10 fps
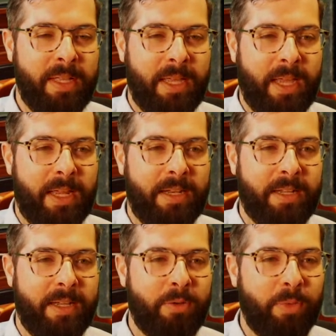and
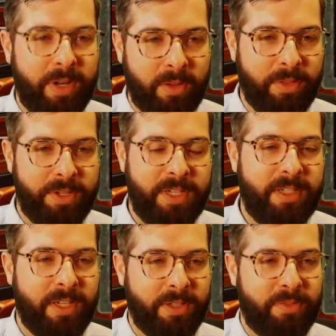read all the
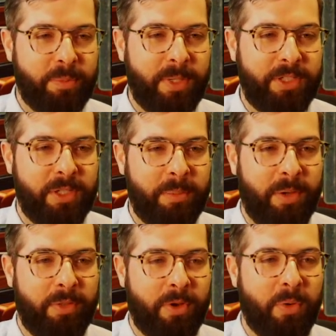detailed information
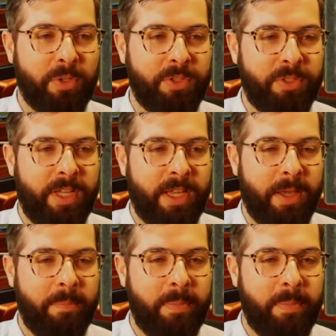about the course you're taking.